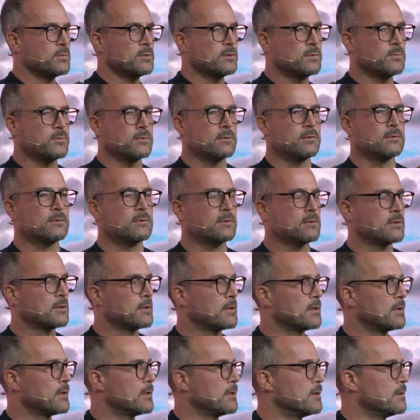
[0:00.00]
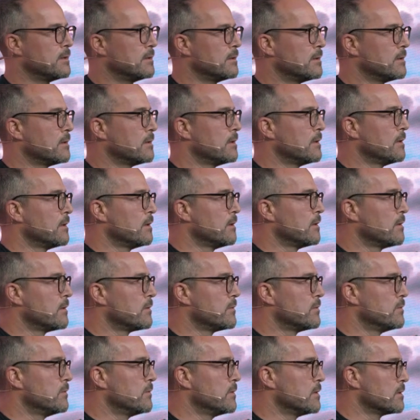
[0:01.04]
people, and
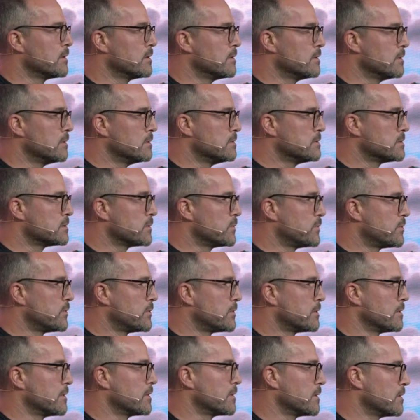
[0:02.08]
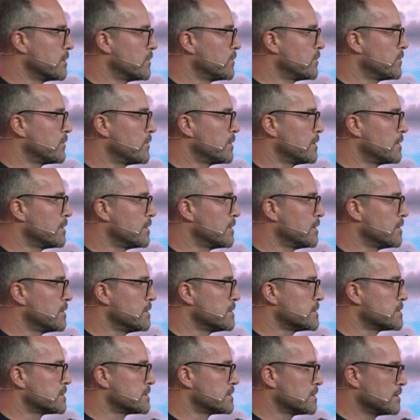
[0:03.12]
through the good support of
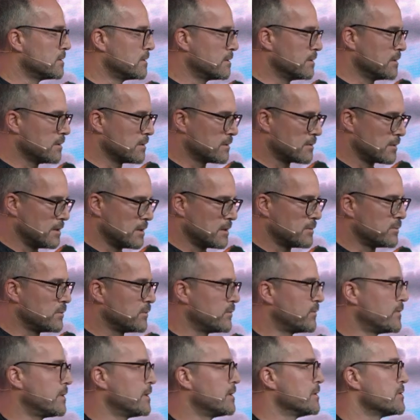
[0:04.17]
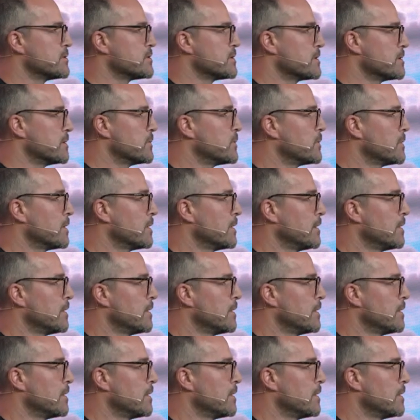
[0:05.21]
this incredible fellowship,